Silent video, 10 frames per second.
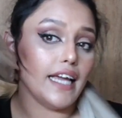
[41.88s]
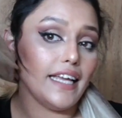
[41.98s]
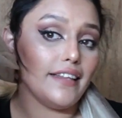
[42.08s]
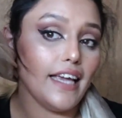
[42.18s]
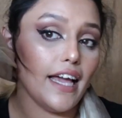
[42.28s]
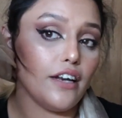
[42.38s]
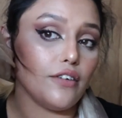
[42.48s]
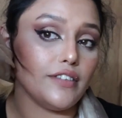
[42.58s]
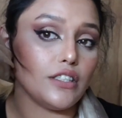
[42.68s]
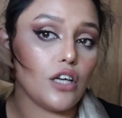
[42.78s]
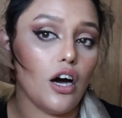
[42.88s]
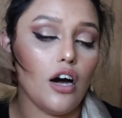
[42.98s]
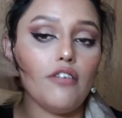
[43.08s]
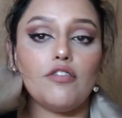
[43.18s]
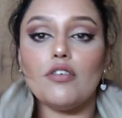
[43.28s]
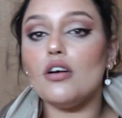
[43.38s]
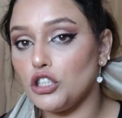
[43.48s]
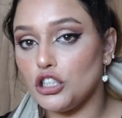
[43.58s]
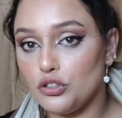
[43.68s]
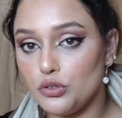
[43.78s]
take the end of the scarf,
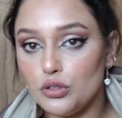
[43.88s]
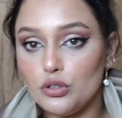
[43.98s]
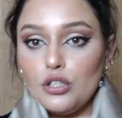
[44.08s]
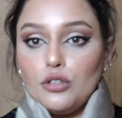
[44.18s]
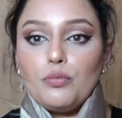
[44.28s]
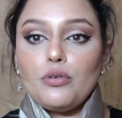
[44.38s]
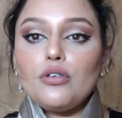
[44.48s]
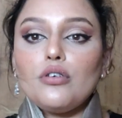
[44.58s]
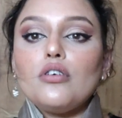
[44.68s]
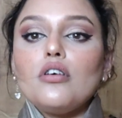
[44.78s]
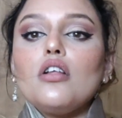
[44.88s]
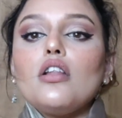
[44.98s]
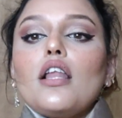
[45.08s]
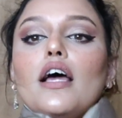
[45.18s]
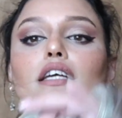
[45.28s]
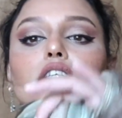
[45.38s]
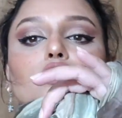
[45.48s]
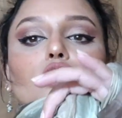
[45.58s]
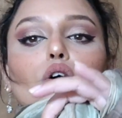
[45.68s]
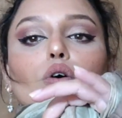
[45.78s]
push it through the loop like
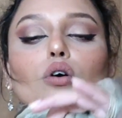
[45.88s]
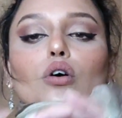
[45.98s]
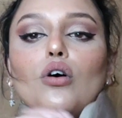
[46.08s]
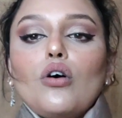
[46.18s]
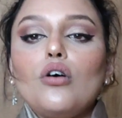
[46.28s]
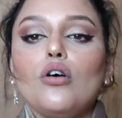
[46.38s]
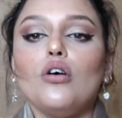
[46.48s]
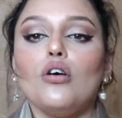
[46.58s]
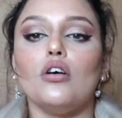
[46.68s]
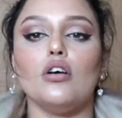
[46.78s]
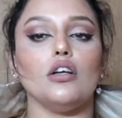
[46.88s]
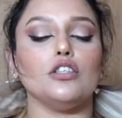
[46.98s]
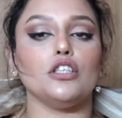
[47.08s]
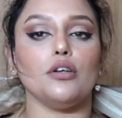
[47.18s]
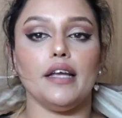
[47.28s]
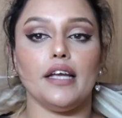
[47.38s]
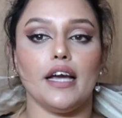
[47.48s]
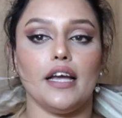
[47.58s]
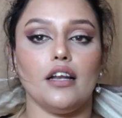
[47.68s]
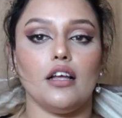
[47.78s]
so. Show it
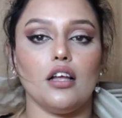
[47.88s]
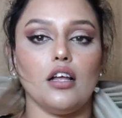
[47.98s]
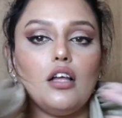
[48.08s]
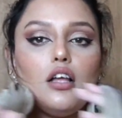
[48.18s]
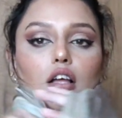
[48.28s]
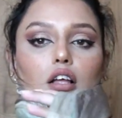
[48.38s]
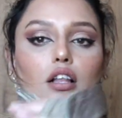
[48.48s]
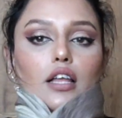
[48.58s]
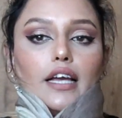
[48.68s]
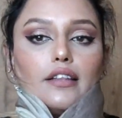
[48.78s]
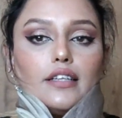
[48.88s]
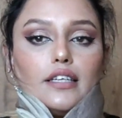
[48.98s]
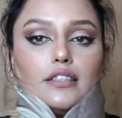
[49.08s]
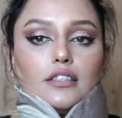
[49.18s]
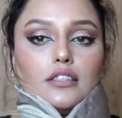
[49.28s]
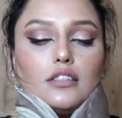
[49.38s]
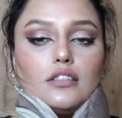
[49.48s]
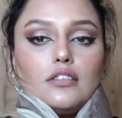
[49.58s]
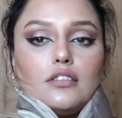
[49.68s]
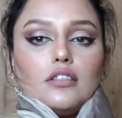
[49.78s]
again like this.
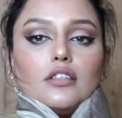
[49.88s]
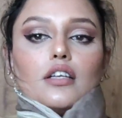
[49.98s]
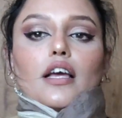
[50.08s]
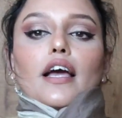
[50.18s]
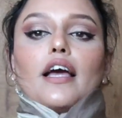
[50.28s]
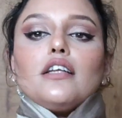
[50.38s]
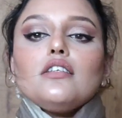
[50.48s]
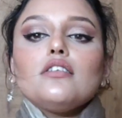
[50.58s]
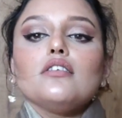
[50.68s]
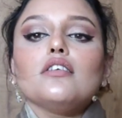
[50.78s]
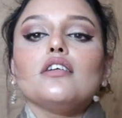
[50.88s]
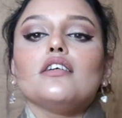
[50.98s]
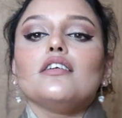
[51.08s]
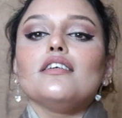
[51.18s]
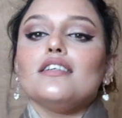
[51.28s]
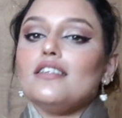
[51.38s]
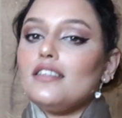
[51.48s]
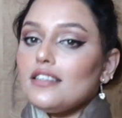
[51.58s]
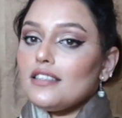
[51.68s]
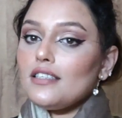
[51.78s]
And
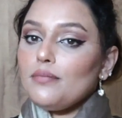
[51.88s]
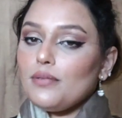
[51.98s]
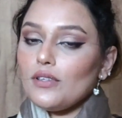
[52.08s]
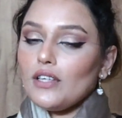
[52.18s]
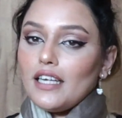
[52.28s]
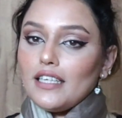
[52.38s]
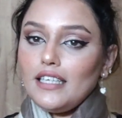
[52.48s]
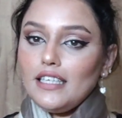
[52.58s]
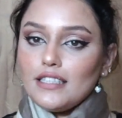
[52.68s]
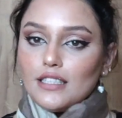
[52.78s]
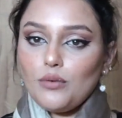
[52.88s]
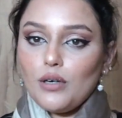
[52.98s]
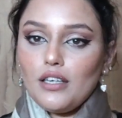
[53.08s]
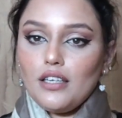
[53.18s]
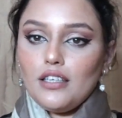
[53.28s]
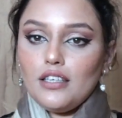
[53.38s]
simple and easy one.